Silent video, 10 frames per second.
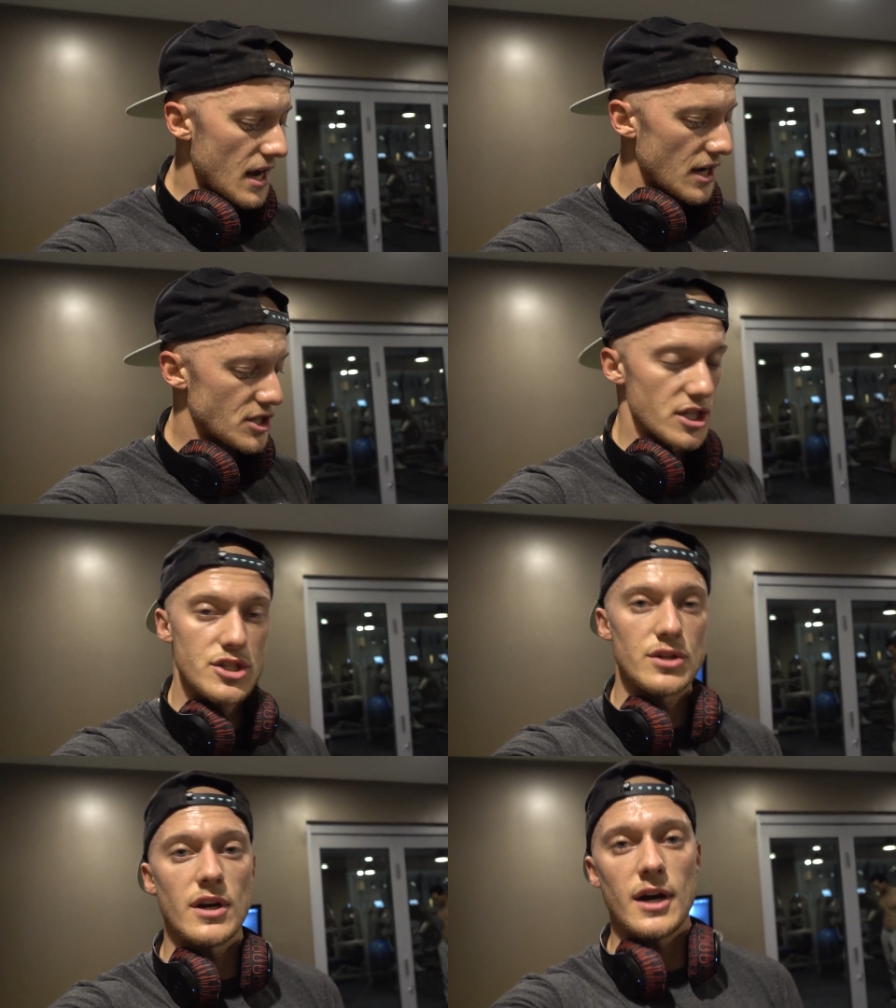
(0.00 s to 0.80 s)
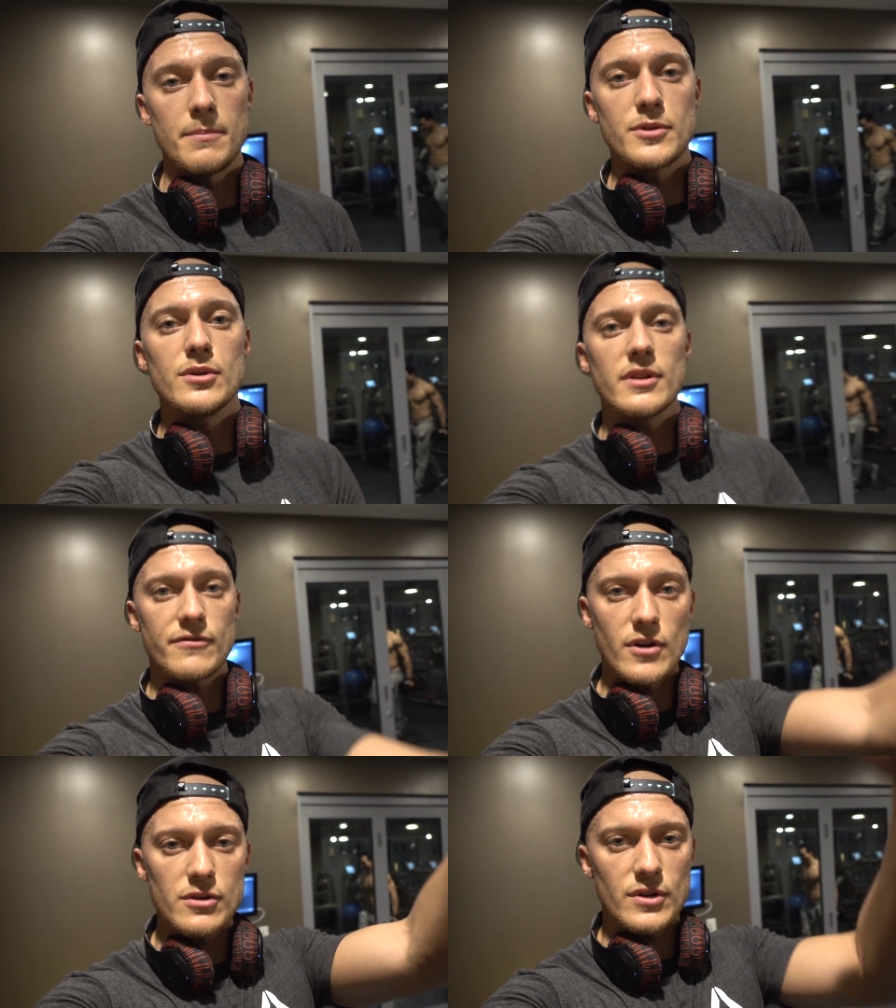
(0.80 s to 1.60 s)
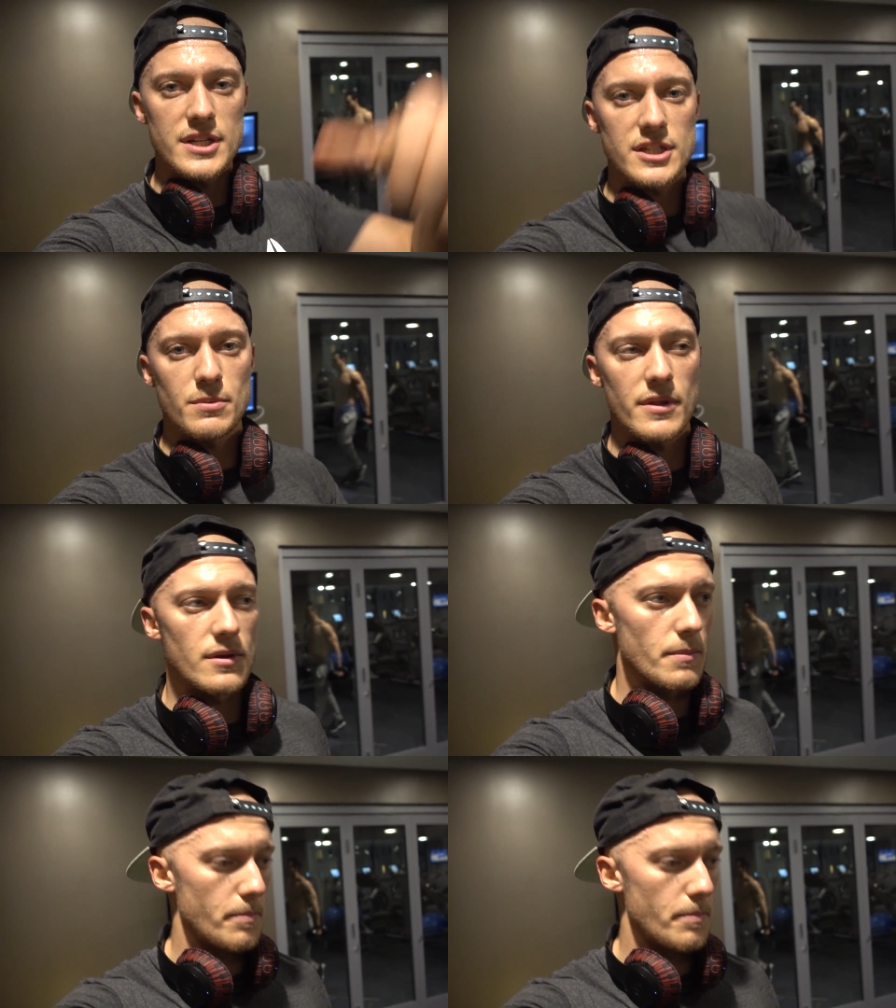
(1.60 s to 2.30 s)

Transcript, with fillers: and just um, do the front raises with your